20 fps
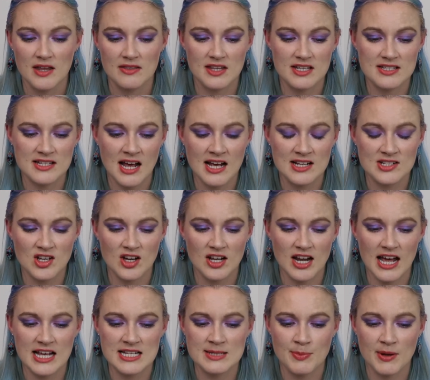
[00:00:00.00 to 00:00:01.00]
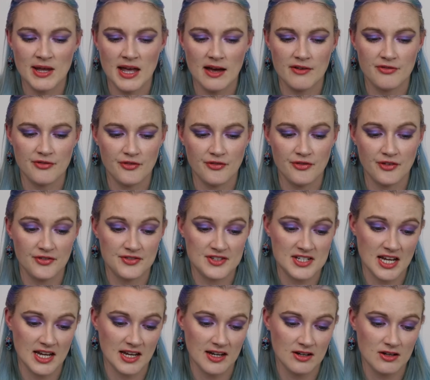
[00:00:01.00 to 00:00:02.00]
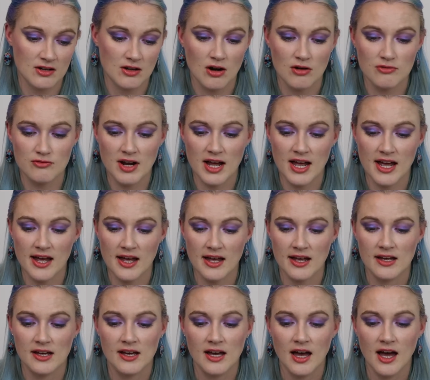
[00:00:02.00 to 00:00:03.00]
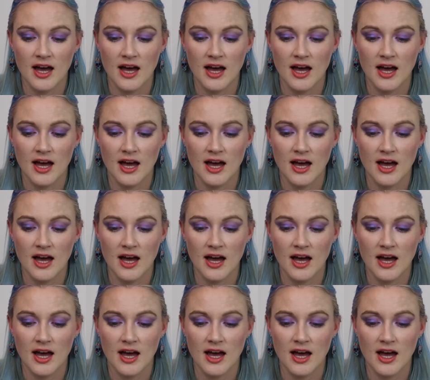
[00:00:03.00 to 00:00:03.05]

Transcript: This has got SPF 15. Hooray!